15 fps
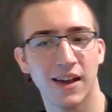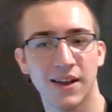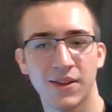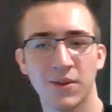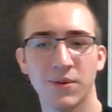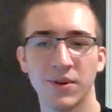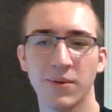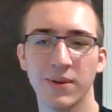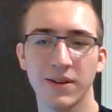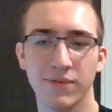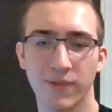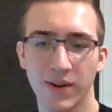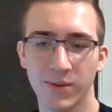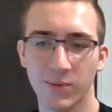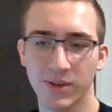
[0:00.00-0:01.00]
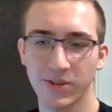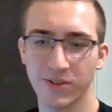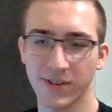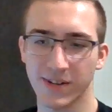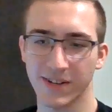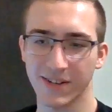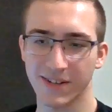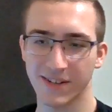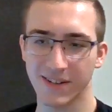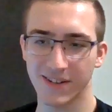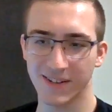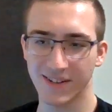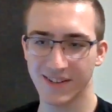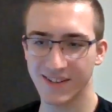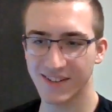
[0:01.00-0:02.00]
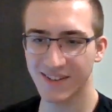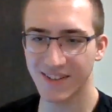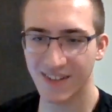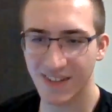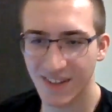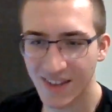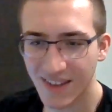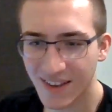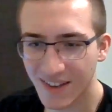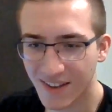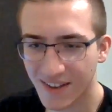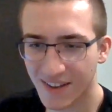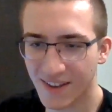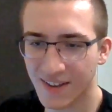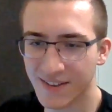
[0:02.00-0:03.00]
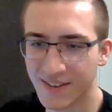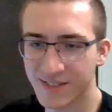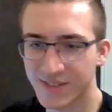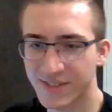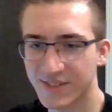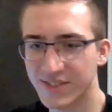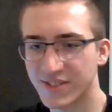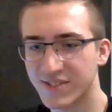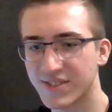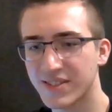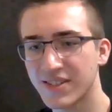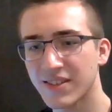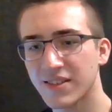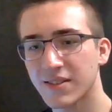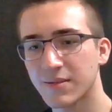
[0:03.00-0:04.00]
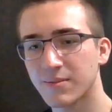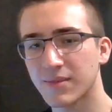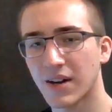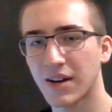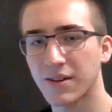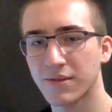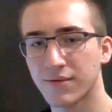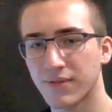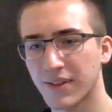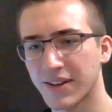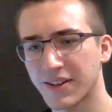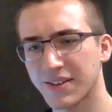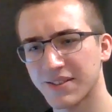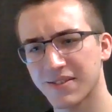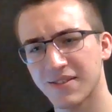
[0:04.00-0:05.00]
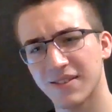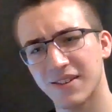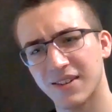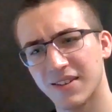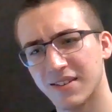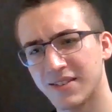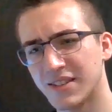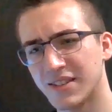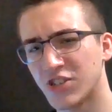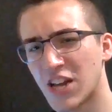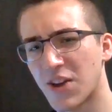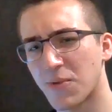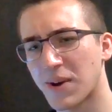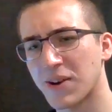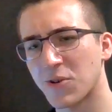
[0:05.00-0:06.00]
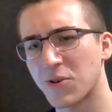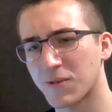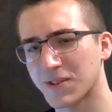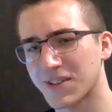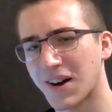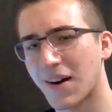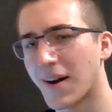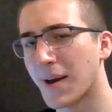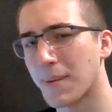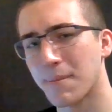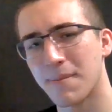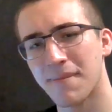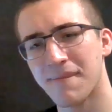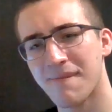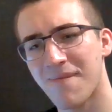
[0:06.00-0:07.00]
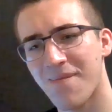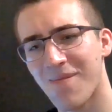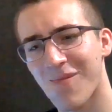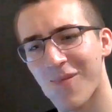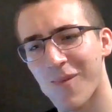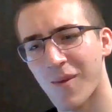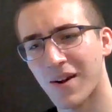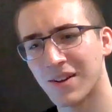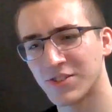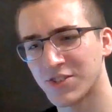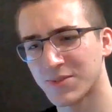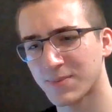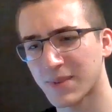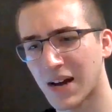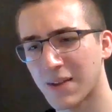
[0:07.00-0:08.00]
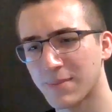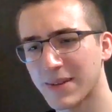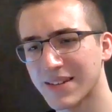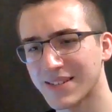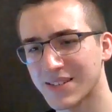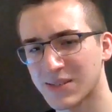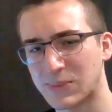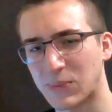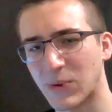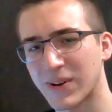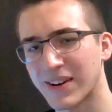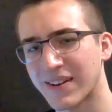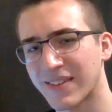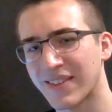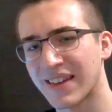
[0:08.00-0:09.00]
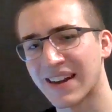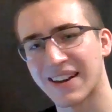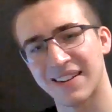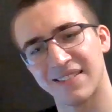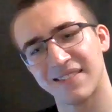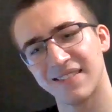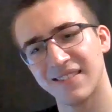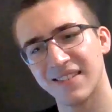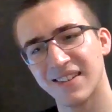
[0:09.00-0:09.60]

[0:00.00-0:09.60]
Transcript: knowing a friend when you're younger and just seeing them kind of like degenerate over time and just kind of being disappointed at that.